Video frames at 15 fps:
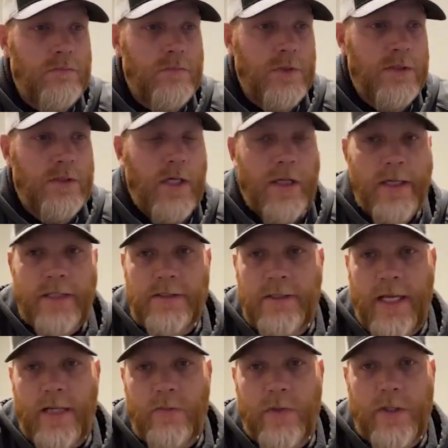it's not like
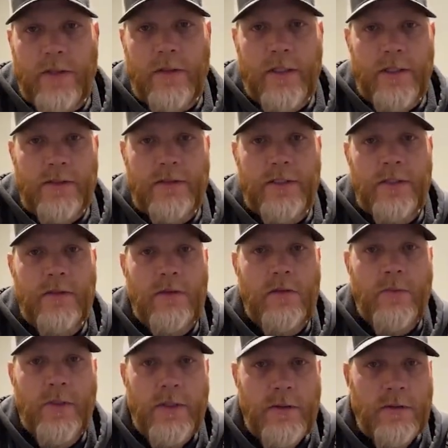sand. We can let it sit a little
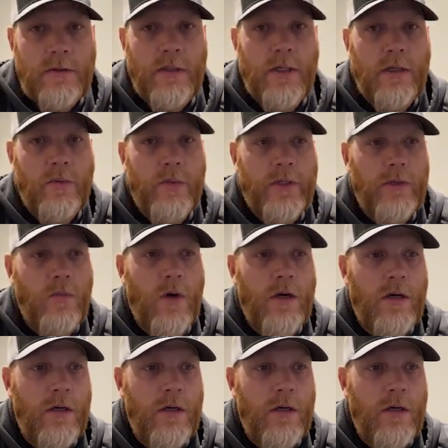bit. We can walk